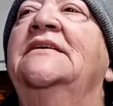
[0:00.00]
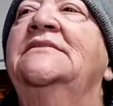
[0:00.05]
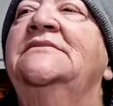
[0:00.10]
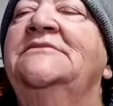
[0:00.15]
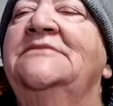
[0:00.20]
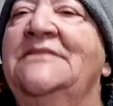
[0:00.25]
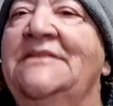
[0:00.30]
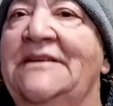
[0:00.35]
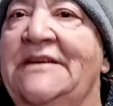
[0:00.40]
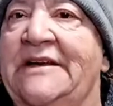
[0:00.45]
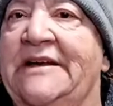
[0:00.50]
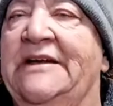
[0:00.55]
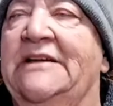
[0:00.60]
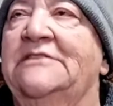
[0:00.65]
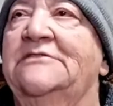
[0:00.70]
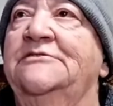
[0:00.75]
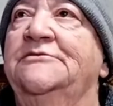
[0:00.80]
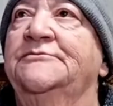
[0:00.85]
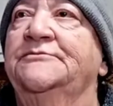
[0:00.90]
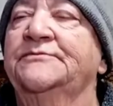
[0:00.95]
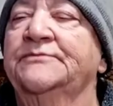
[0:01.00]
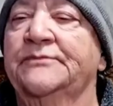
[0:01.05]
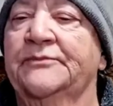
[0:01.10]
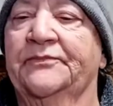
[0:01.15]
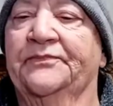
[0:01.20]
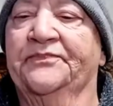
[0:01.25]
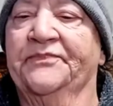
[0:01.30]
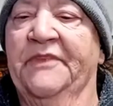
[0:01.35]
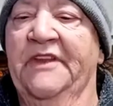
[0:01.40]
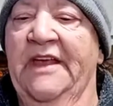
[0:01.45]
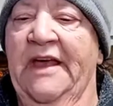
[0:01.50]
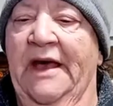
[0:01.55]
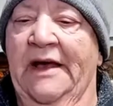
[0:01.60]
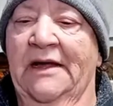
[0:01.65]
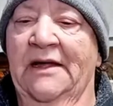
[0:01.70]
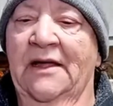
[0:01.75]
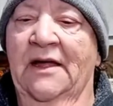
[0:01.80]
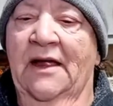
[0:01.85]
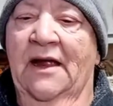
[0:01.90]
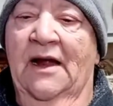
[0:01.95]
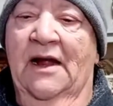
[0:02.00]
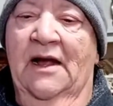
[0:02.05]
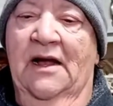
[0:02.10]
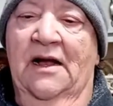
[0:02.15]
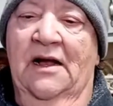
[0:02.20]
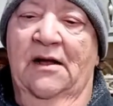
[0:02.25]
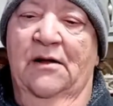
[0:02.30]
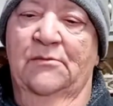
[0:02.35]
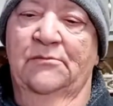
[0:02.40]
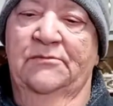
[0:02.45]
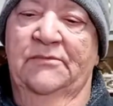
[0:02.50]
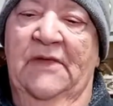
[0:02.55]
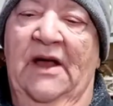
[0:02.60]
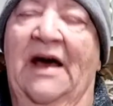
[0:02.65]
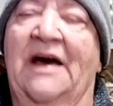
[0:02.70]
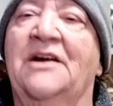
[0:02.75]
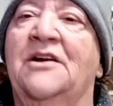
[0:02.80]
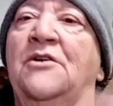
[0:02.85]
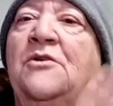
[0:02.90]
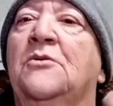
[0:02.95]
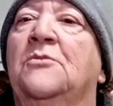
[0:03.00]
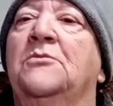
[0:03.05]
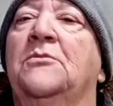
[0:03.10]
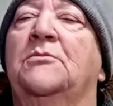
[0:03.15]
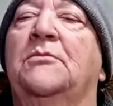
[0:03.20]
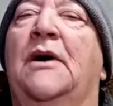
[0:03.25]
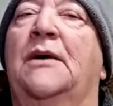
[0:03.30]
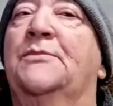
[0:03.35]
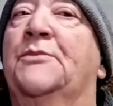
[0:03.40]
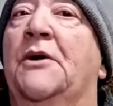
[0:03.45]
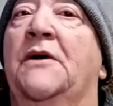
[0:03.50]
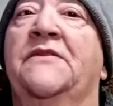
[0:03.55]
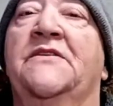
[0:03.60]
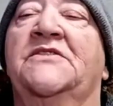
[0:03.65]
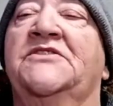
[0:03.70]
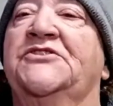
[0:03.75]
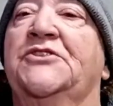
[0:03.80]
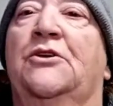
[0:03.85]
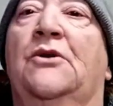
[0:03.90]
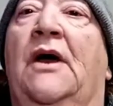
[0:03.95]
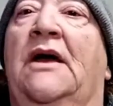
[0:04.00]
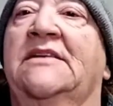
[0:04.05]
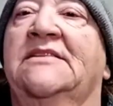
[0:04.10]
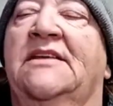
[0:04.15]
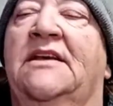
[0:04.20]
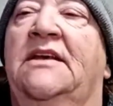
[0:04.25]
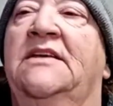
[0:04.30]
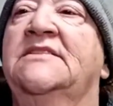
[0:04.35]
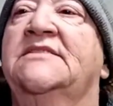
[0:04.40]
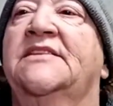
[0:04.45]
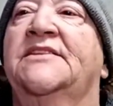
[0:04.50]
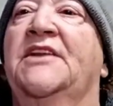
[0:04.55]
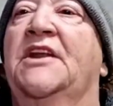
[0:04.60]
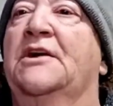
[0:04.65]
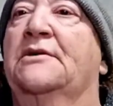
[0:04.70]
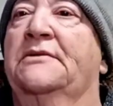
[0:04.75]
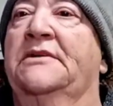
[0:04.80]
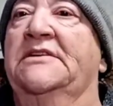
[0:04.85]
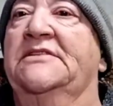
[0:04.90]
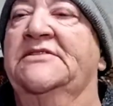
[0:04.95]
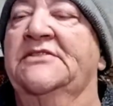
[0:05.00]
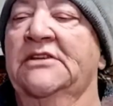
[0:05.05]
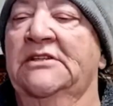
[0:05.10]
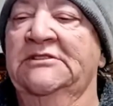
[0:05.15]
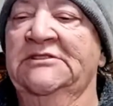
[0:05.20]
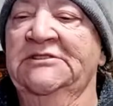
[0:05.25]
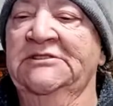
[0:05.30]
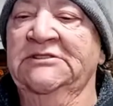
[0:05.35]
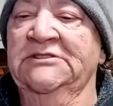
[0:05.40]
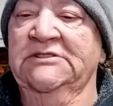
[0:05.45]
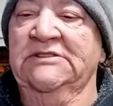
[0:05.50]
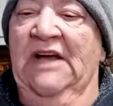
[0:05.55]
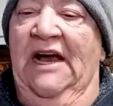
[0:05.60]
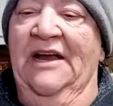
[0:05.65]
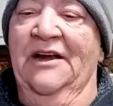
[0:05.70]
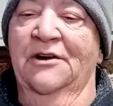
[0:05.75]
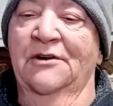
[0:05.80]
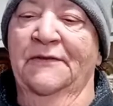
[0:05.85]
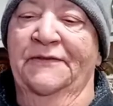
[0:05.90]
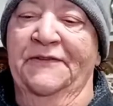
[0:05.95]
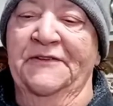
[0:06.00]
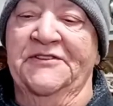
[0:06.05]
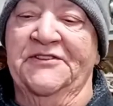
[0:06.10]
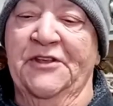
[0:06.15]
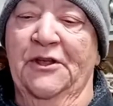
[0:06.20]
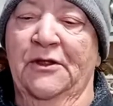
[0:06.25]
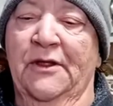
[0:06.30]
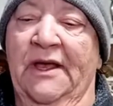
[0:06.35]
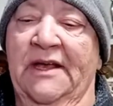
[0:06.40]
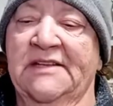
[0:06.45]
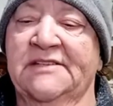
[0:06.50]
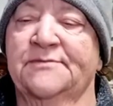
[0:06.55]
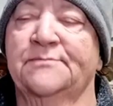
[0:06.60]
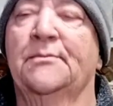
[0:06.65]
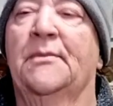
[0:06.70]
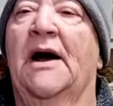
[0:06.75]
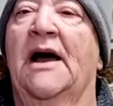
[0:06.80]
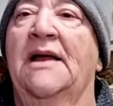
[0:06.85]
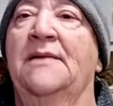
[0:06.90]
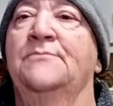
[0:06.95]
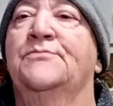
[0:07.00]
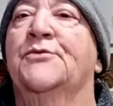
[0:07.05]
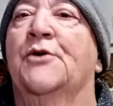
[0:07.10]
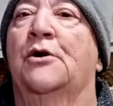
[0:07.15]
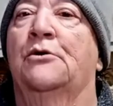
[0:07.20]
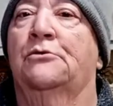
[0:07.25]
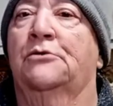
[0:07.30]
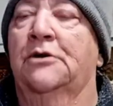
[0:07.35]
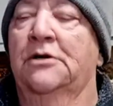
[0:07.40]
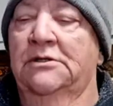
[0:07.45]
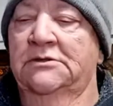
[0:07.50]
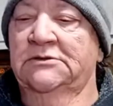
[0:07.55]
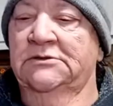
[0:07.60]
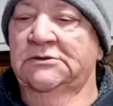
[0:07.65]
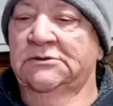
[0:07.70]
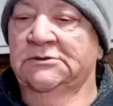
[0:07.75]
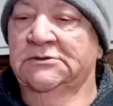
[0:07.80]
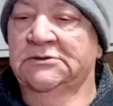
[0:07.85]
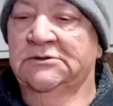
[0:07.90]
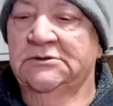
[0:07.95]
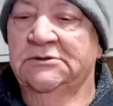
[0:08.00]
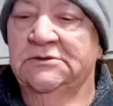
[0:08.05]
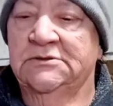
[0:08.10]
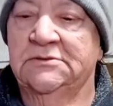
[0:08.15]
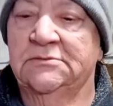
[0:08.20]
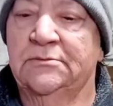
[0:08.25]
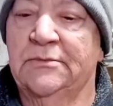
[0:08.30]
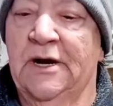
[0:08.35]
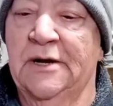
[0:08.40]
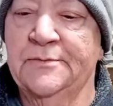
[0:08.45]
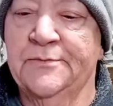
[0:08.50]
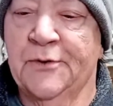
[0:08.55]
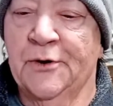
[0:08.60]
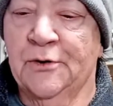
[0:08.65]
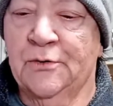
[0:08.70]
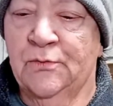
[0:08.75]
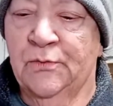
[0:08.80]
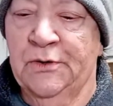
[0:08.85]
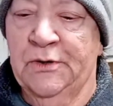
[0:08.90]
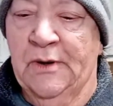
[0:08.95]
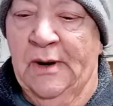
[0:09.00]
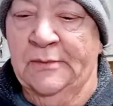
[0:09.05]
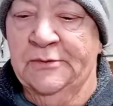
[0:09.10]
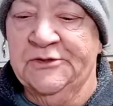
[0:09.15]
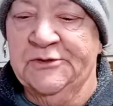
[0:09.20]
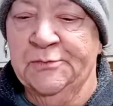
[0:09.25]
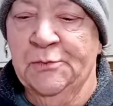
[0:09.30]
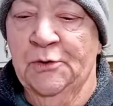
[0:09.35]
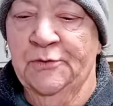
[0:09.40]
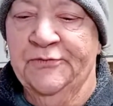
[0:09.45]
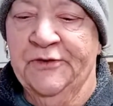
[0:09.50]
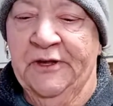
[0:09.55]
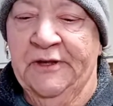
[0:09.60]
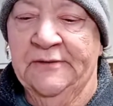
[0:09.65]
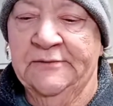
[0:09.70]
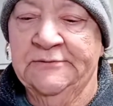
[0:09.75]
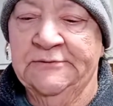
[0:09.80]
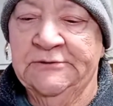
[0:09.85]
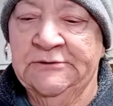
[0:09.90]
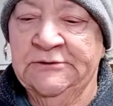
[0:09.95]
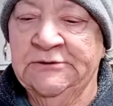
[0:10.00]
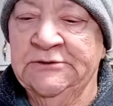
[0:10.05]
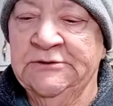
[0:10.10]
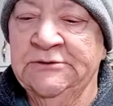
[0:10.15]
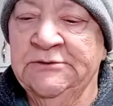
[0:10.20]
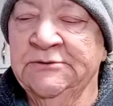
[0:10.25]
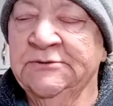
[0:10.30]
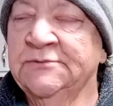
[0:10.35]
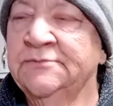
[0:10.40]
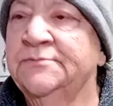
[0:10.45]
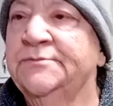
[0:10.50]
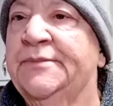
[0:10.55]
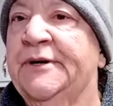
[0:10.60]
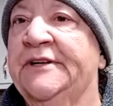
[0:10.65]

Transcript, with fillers: Yeah, yeah. Um, I don't know. My brother still has. He's an Aries. I don't know if he still has. Mine broke. Mm. Mine broke when I was moving, -hmm.